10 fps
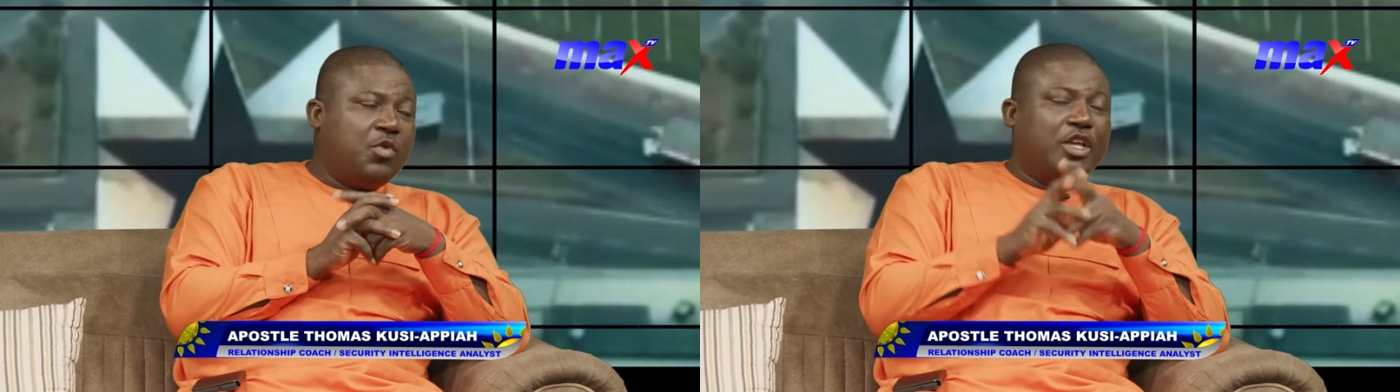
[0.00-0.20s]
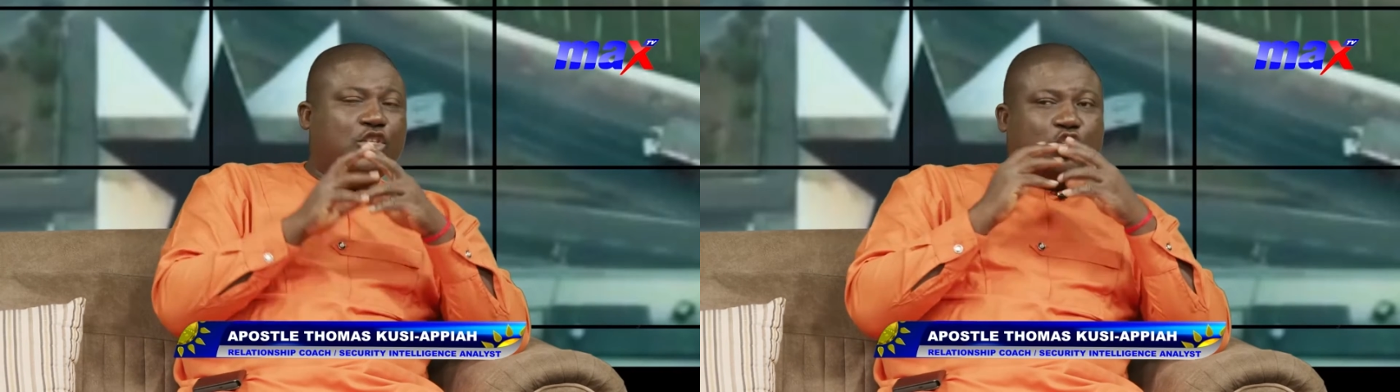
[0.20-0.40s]

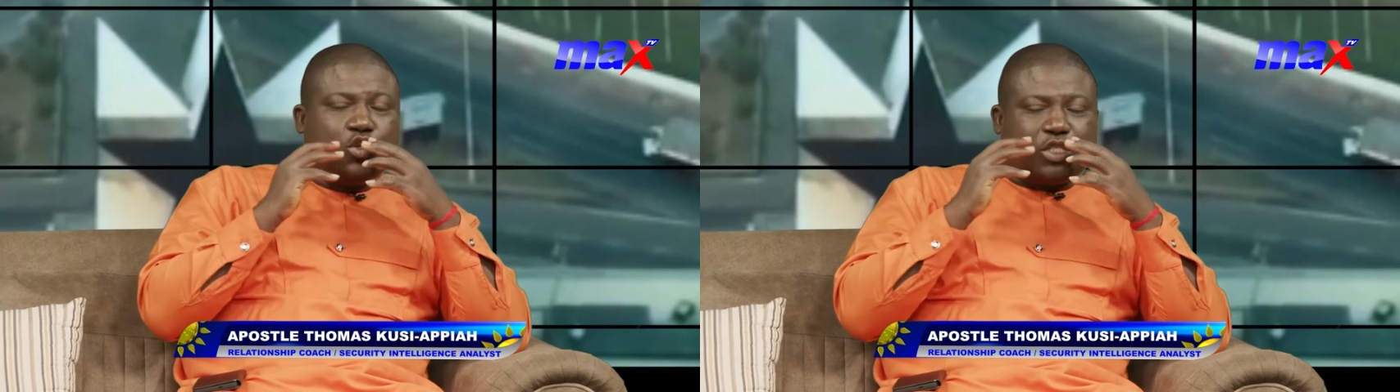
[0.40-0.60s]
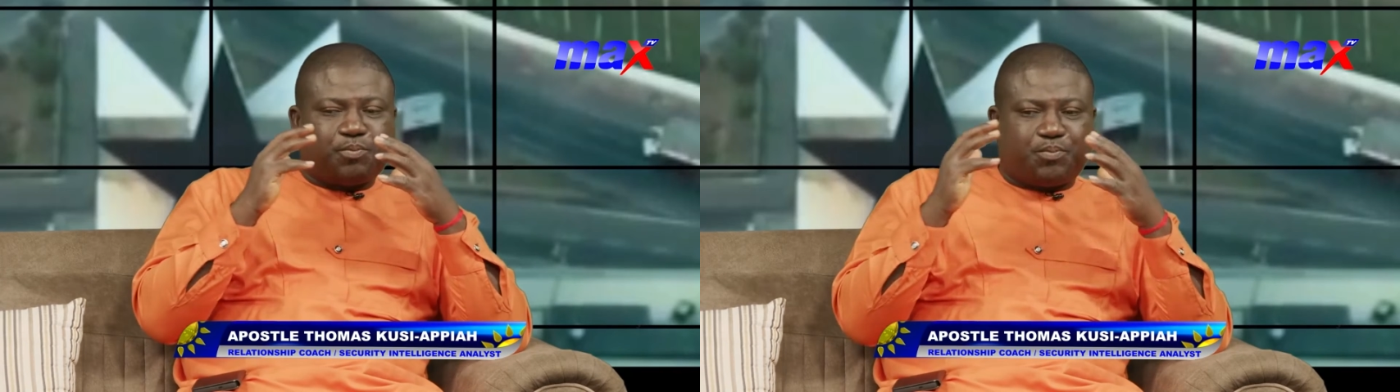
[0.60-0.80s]
We
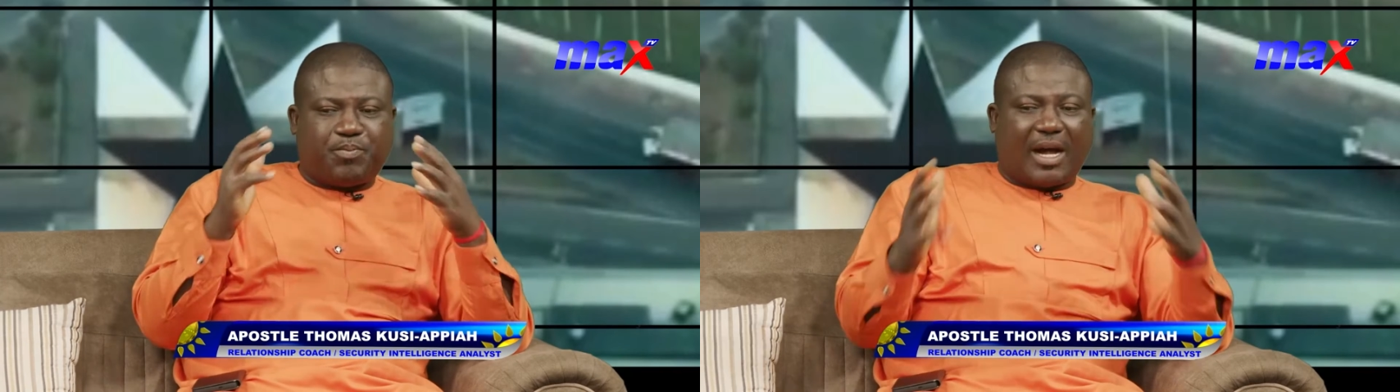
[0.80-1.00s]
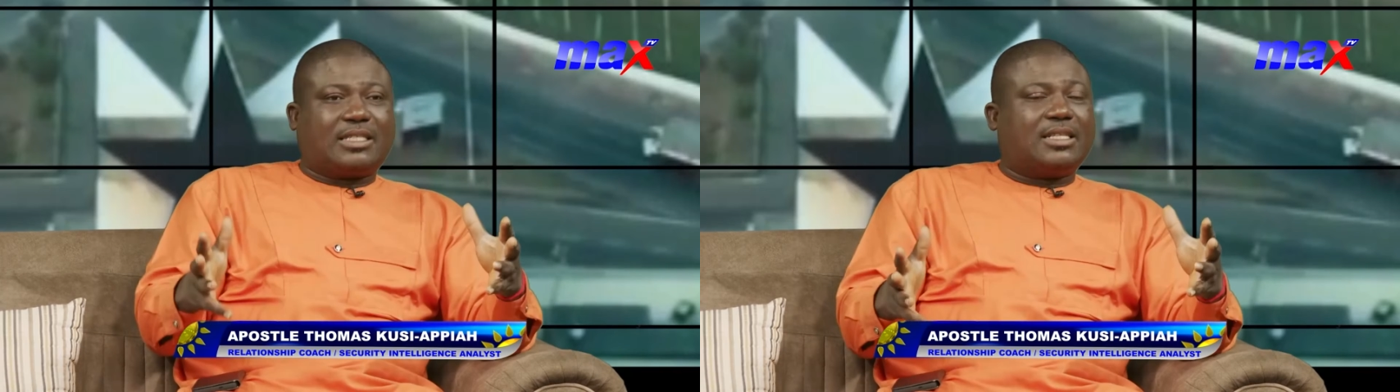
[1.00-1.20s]
choose
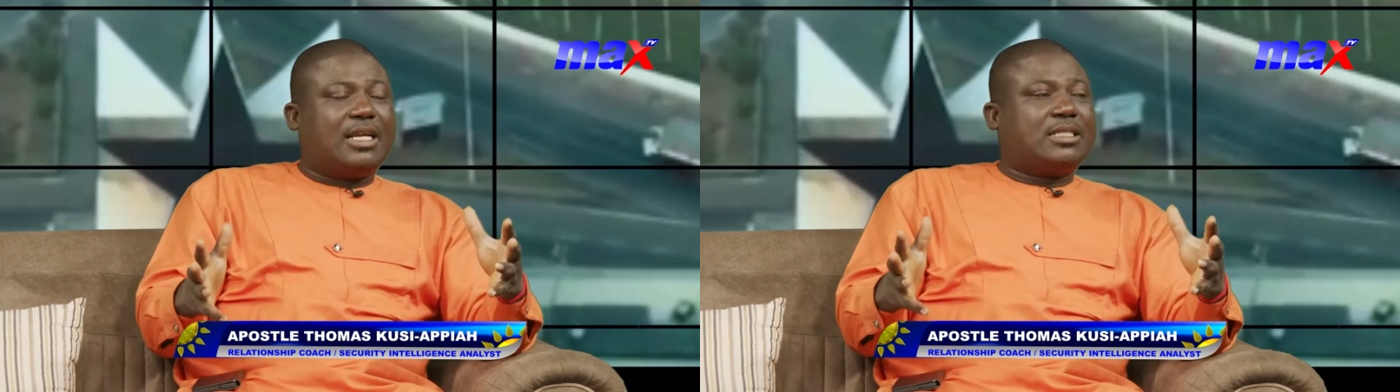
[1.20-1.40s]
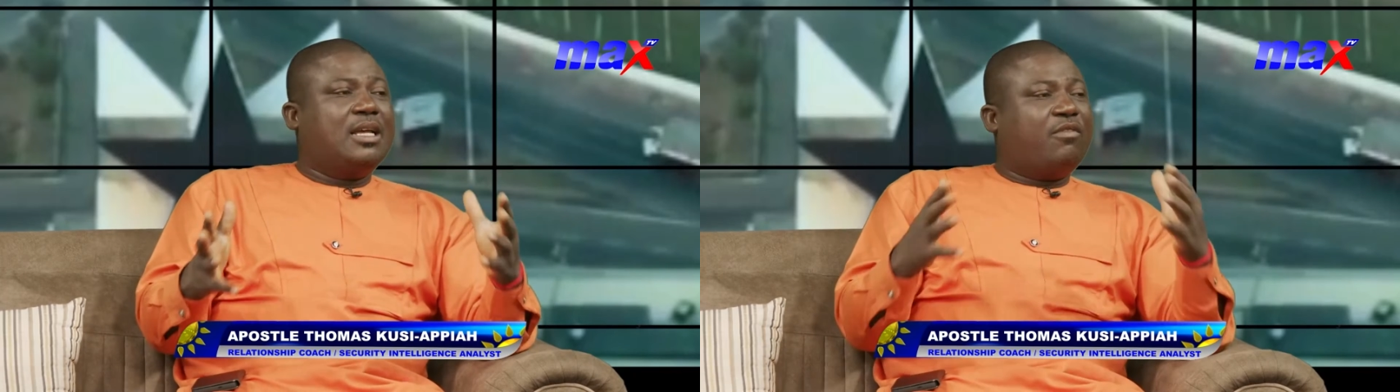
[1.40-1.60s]

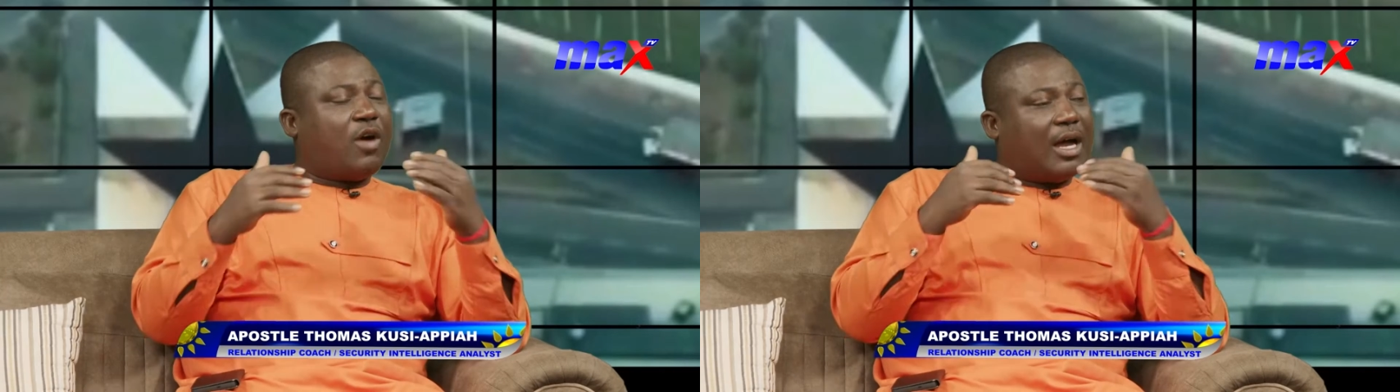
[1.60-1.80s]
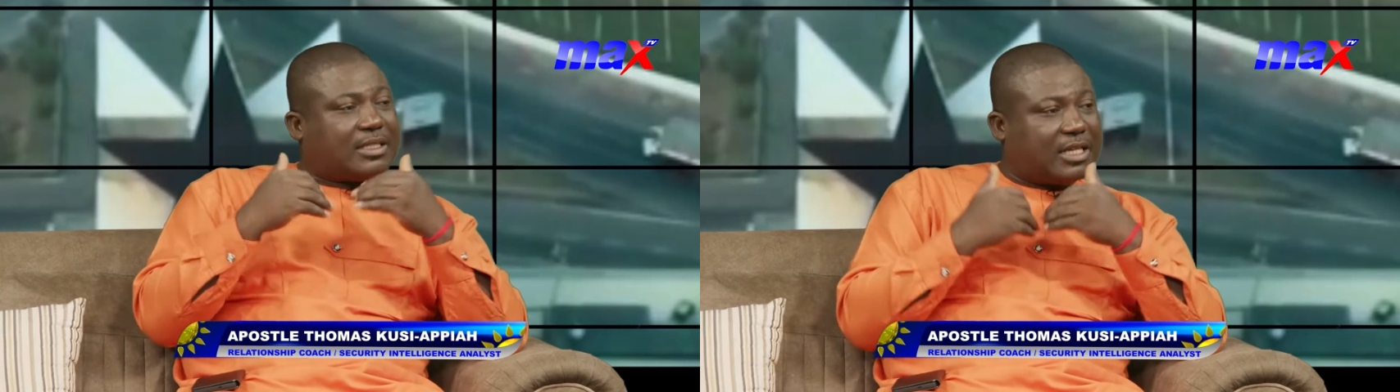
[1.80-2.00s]
partners
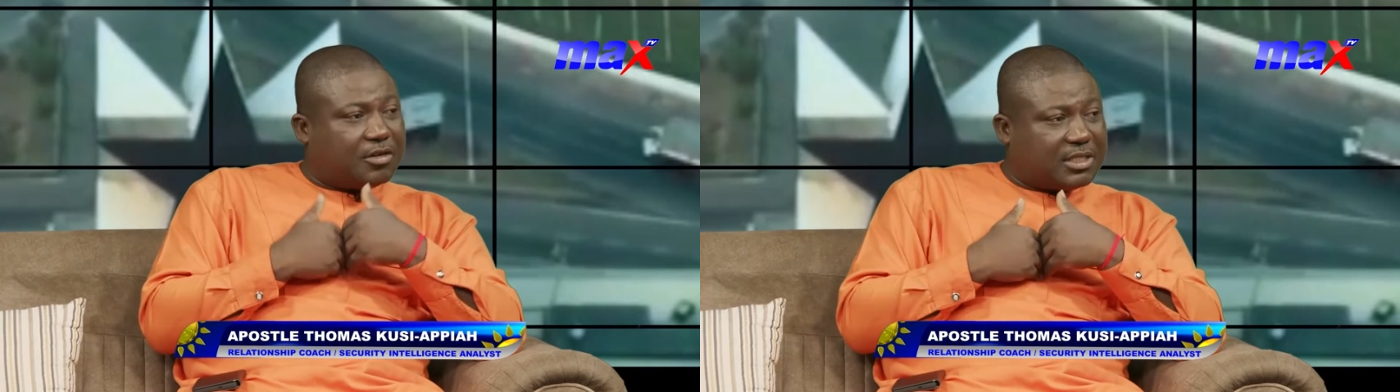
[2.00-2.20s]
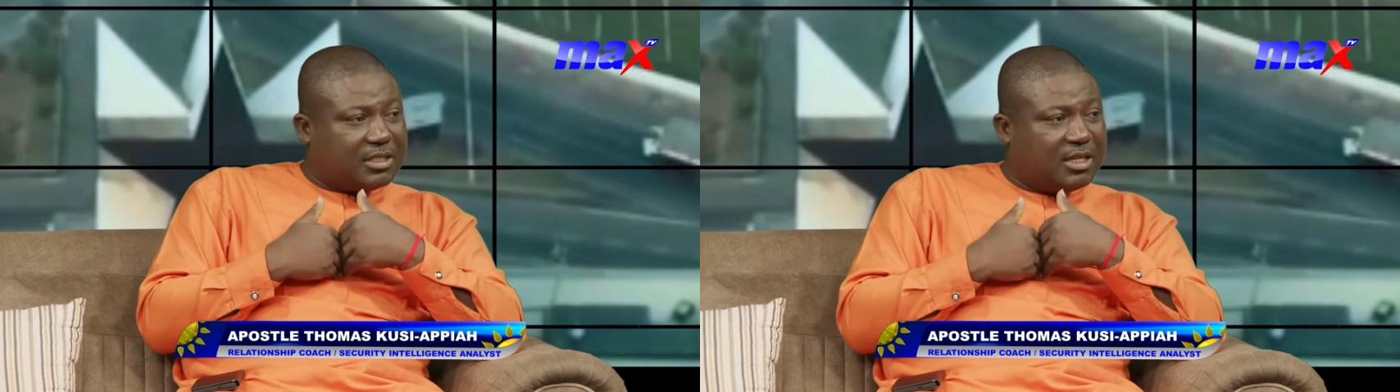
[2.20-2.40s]
for
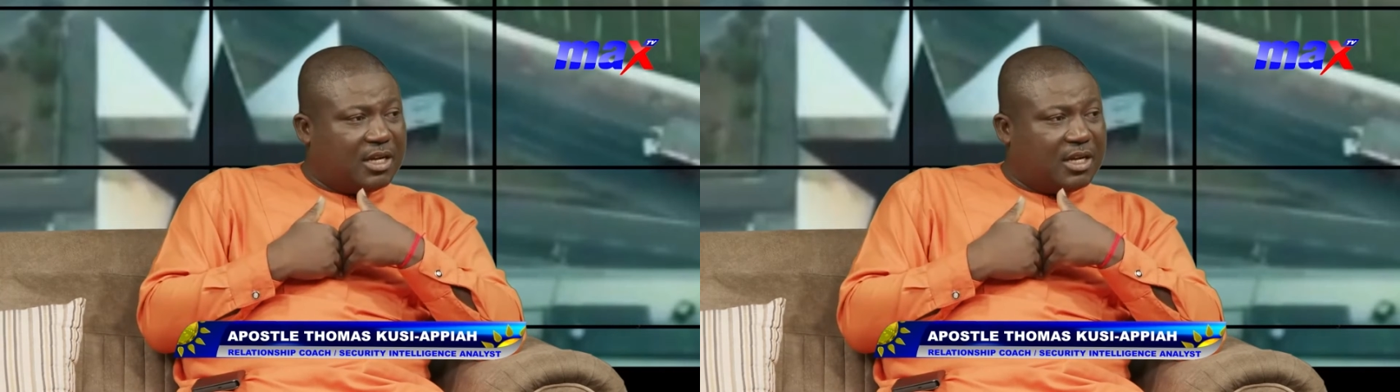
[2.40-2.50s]
ourselves,